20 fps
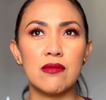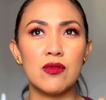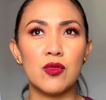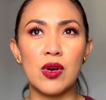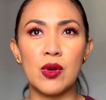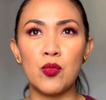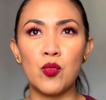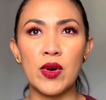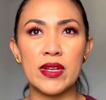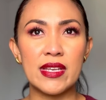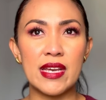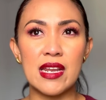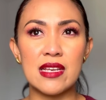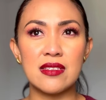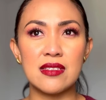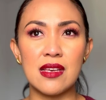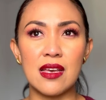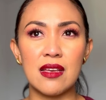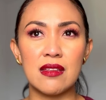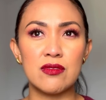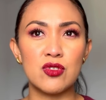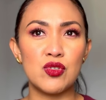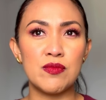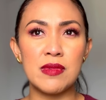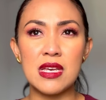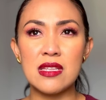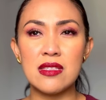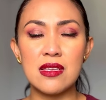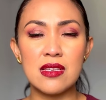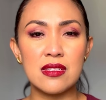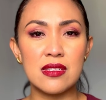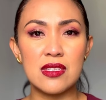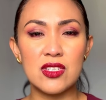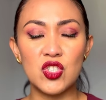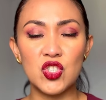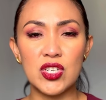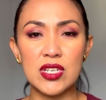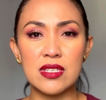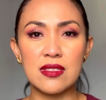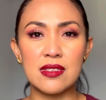And what can I say? To me, this is
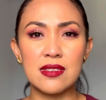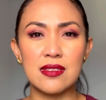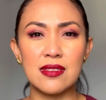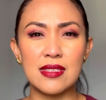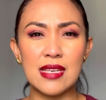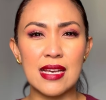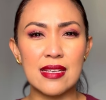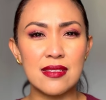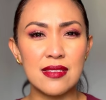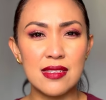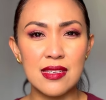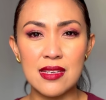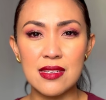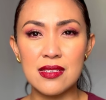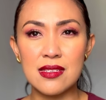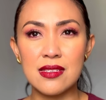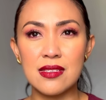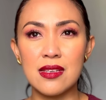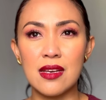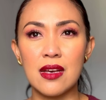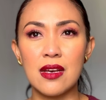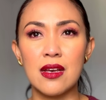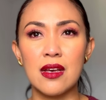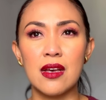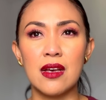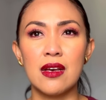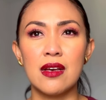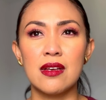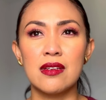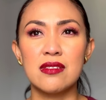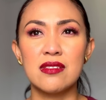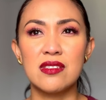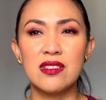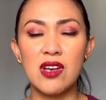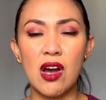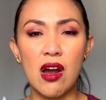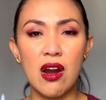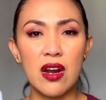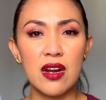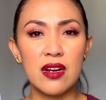just the sexiest
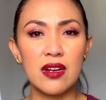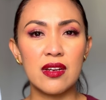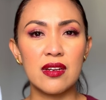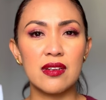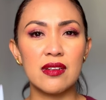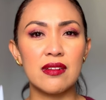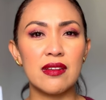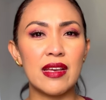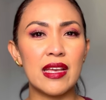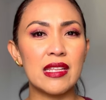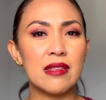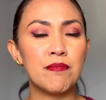dark and